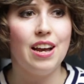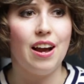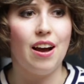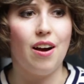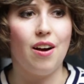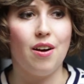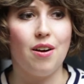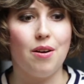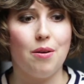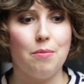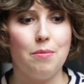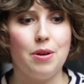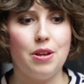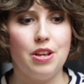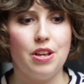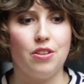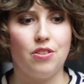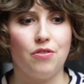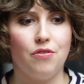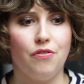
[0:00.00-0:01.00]

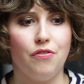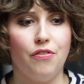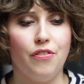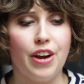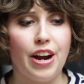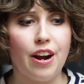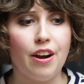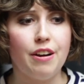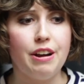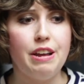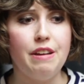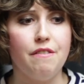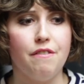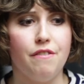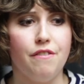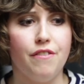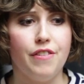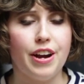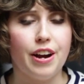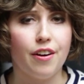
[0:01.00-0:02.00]
It's very,
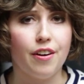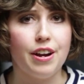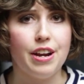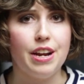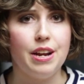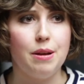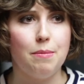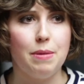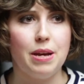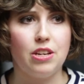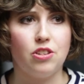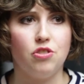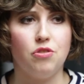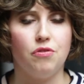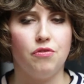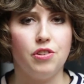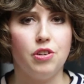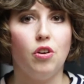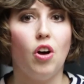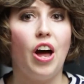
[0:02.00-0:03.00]
very makes
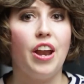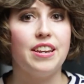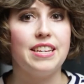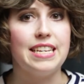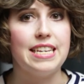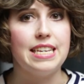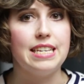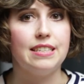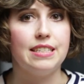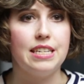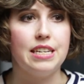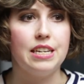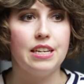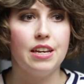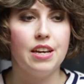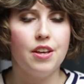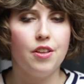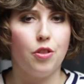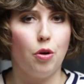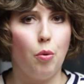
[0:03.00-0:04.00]
you feel uneasy
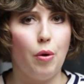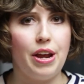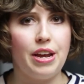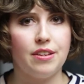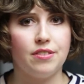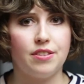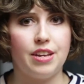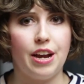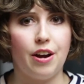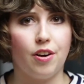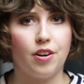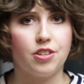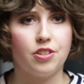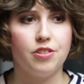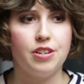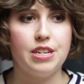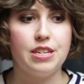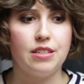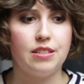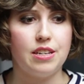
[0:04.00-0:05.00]
the way his
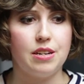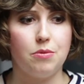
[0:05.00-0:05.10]
character is.